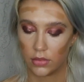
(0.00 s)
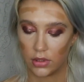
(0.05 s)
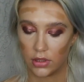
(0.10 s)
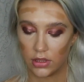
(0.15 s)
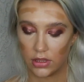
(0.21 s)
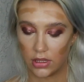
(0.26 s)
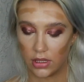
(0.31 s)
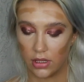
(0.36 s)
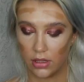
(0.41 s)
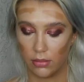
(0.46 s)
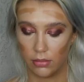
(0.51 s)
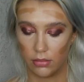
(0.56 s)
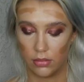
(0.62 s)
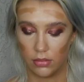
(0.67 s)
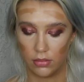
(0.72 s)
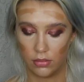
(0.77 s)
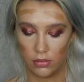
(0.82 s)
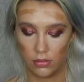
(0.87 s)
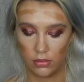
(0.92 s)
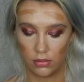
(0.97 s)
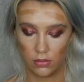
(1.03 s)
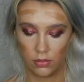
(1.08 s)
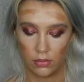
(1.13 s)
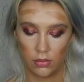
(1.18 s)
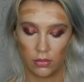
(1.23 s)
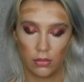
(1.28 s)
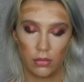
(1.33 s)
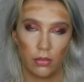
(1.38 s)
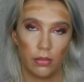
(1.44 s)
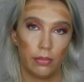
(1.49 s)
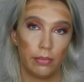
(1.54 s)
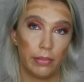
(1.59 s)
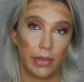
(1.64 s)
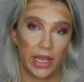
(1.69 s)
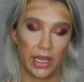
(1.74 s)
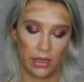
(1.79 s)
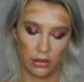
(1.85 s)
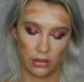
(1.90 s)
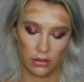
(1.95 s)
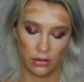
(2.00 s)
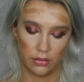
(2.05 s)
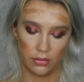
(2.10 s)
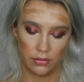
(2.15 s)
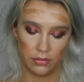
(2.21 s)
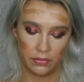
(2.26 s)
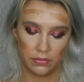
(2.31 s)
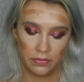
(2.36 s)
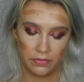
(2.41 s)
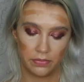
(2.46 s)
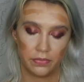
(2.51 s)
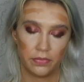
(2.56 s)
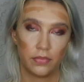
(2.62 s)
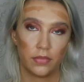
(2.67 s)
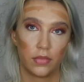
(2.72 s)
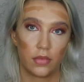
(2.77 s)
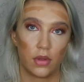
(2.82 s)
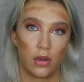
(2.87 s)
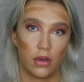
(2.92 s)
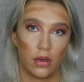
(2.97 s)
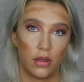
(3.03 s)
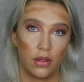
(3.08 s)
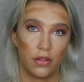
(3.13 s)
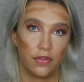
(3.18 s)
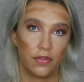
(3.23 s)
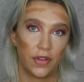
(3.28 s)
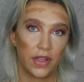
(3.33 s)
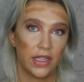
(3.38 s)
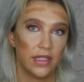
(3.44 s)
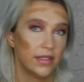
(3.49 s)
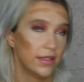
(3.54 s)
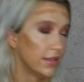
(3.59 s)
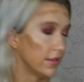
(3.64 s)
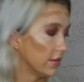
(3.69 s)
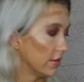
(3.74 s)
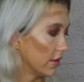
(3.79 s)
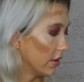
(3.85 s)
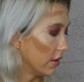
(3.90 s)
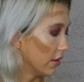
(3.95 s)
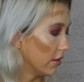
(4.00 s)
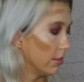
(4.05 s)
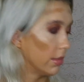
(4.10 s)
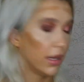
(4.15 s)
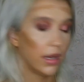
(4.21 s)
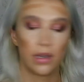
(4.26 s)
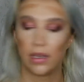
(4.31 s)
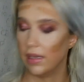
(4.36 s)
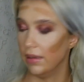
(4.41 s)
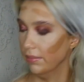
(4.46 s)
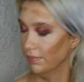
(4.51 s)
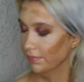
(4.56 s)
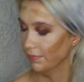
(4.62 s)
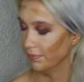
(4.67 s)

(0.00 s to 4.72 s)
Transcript: because I'm paler on the face than the body.